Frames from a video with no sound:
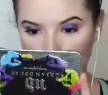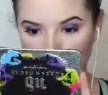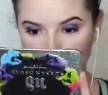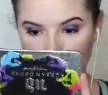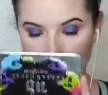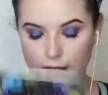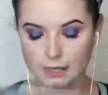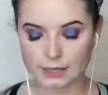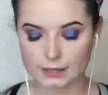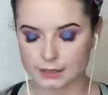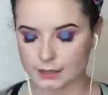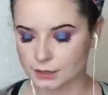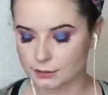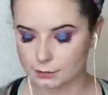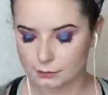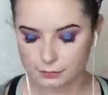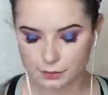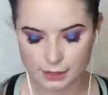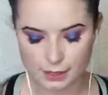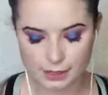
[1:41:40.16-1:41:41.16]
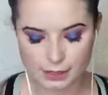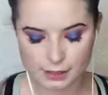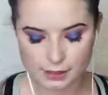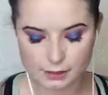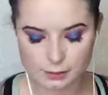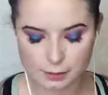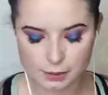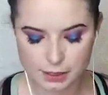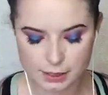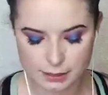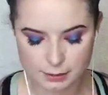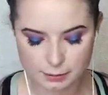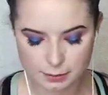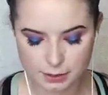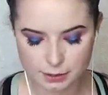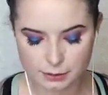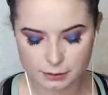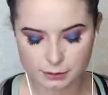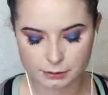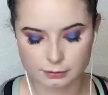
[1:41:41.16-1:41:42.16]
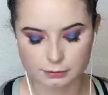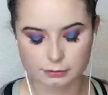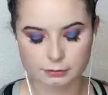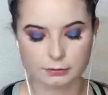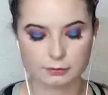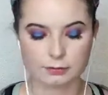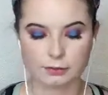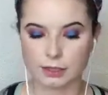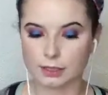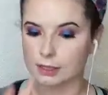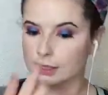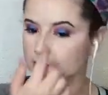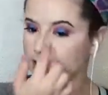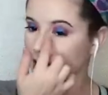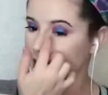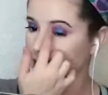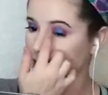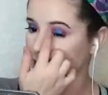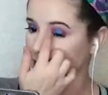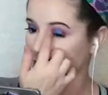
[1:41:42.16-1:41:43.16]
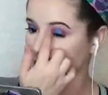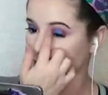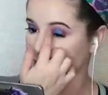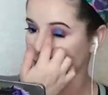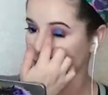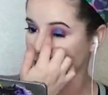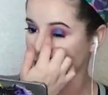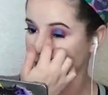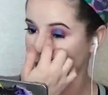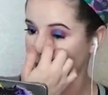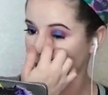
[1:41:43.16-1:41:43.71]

I still feel like it applies better, at least in this area,